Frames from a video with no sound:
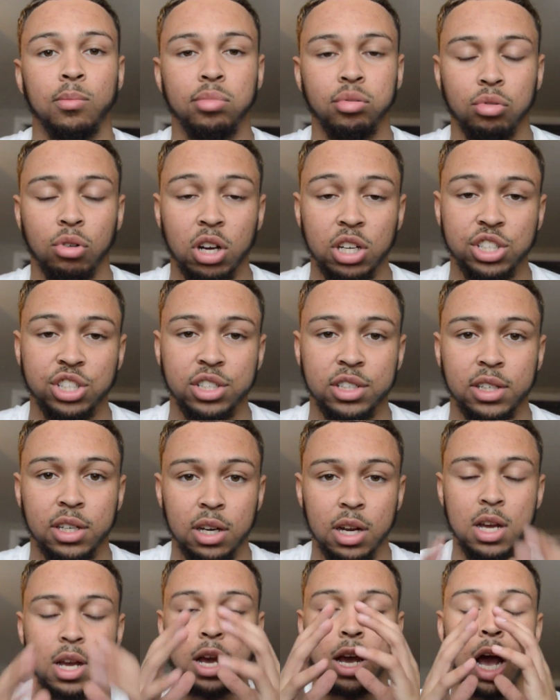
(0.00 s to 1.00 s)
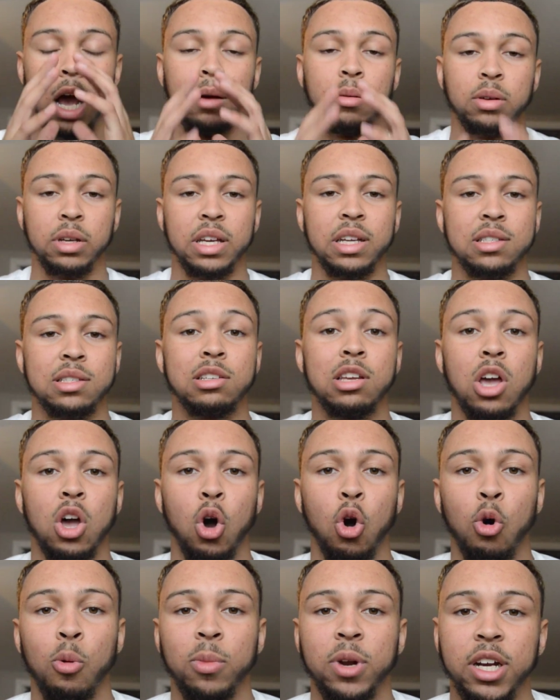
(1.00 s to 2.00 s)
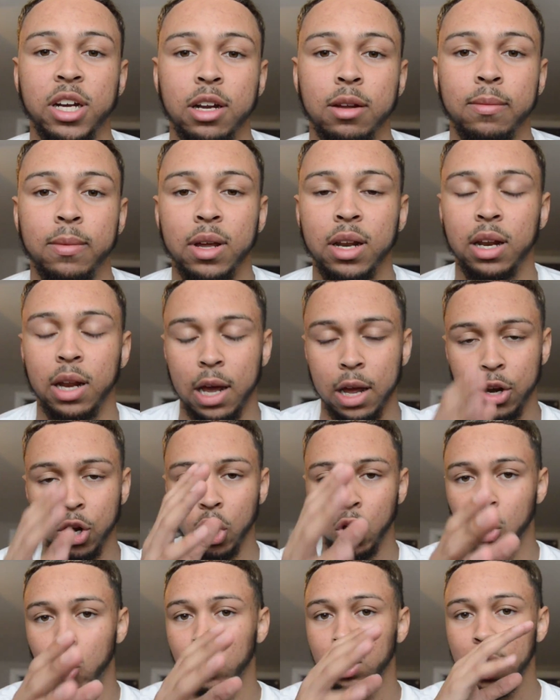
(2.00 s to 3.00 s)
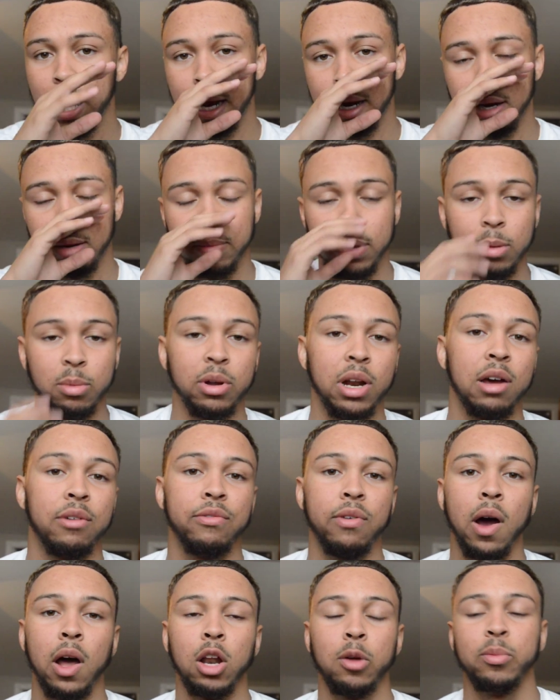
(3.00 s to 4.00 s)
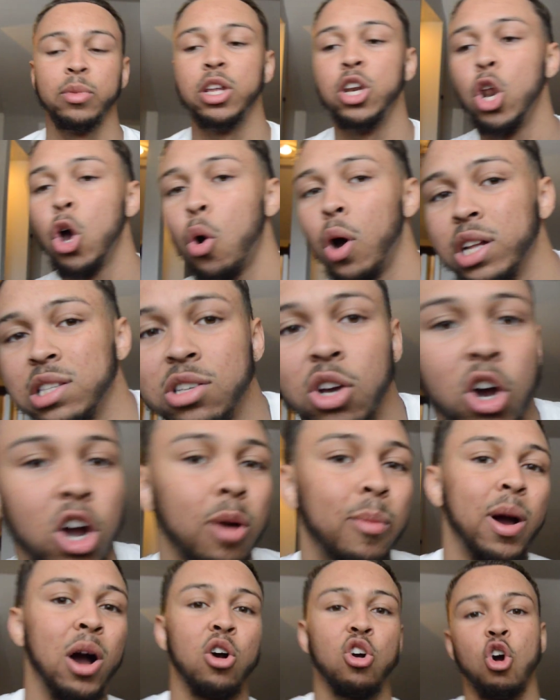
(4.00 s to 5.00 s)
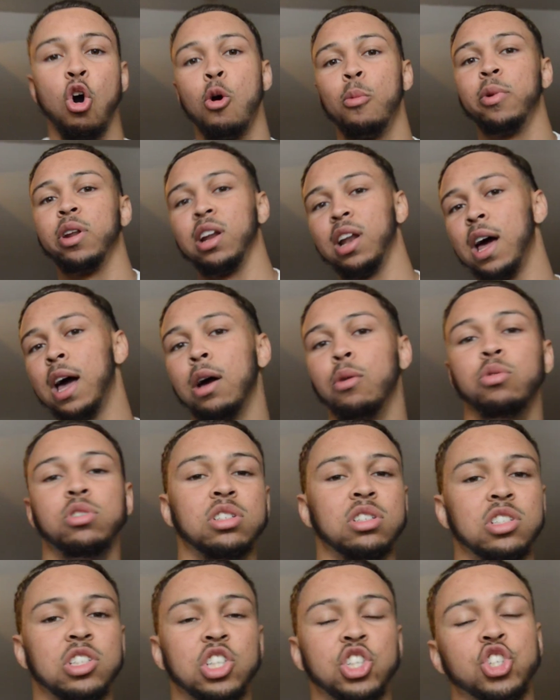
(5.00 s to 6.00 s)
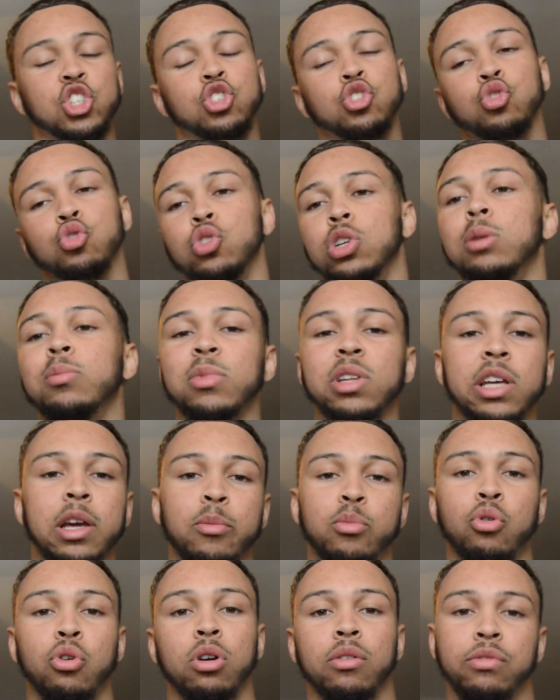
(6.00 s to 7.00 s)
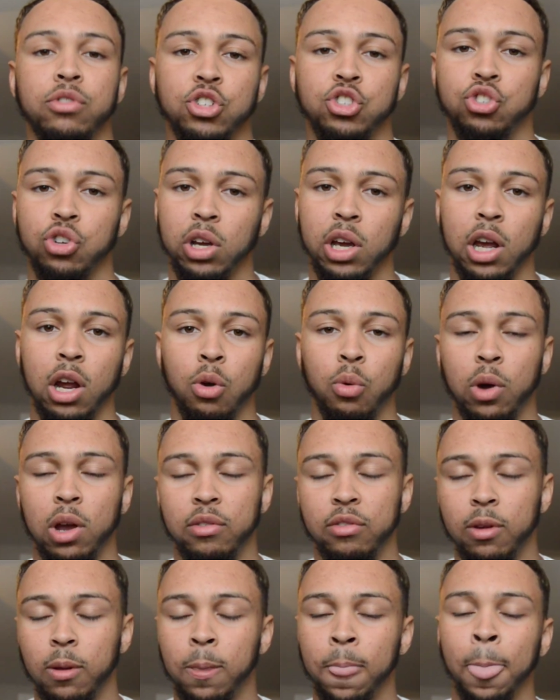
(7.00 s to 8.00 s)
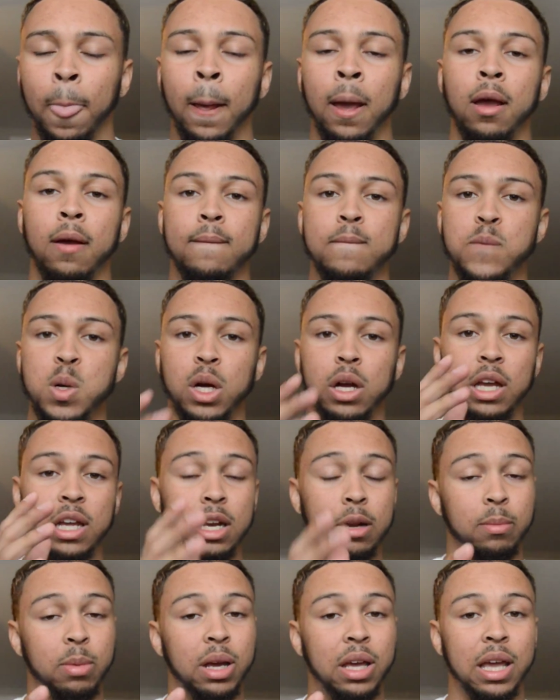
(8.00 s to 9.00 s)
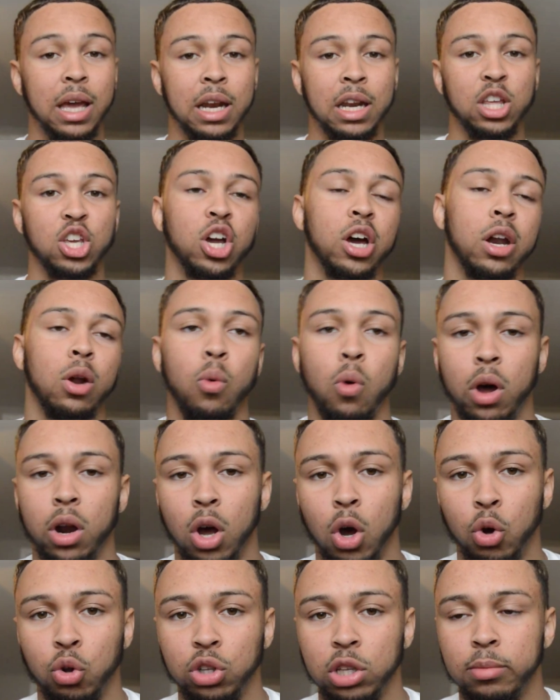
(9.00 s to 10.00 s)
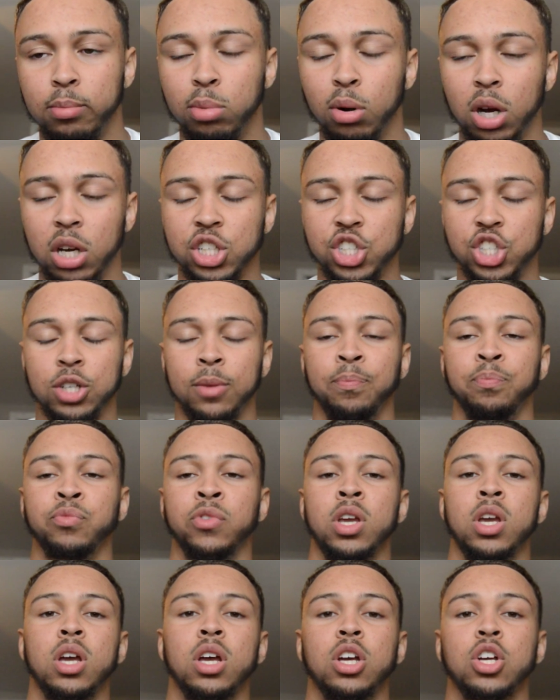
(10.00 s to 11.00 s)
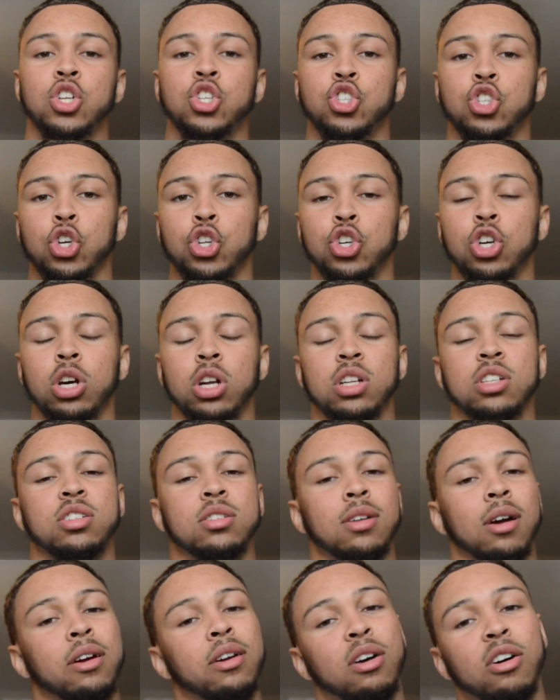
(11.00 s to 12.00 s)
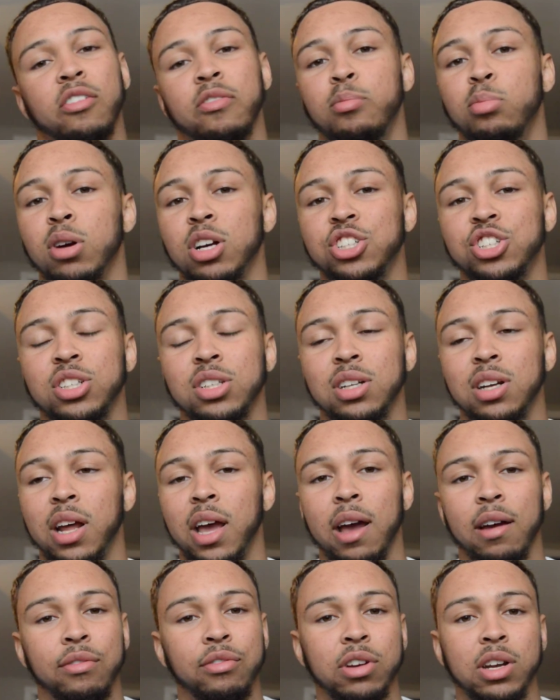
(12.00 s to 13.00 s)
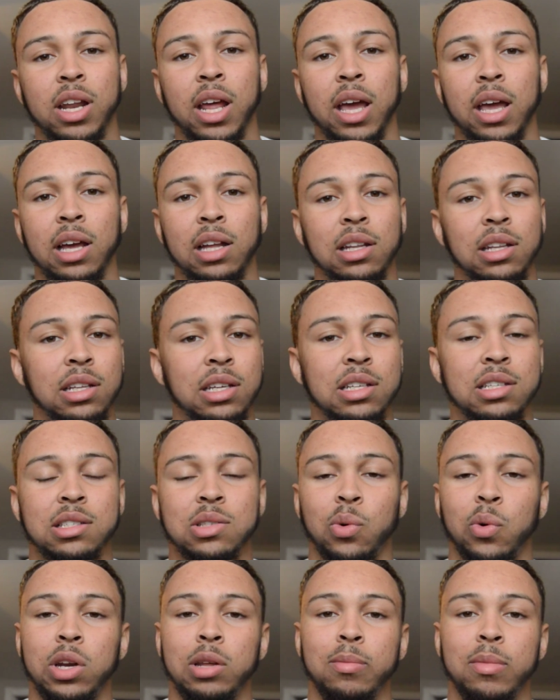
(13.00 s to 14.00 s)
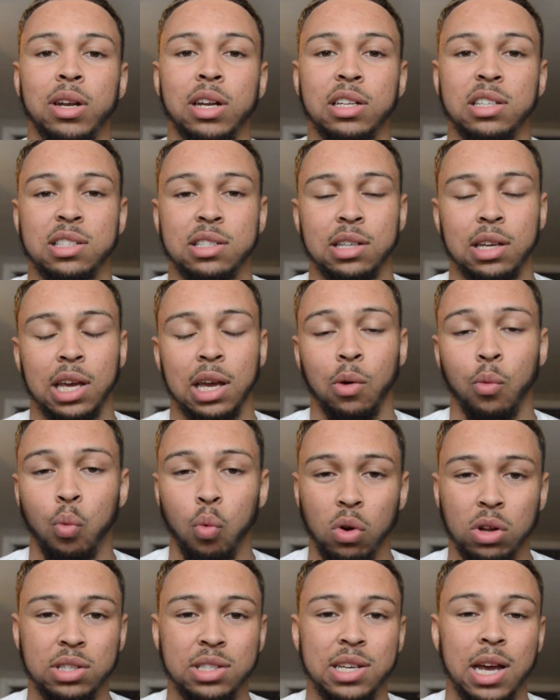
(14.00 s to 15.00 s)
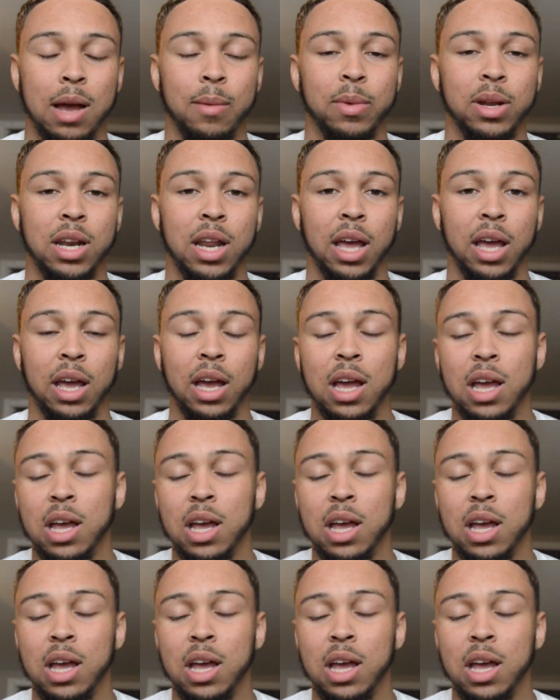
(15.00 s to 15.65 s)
Brushing. I'm going to get to combing in a minute. I know a lot of the people that follow me know I talk about combing a lot, which is extremely important for straight hair waving. But in the beginning, you're going to want to only brush. So you're going to start off brushing every day, at least 20 minutes, one time a day.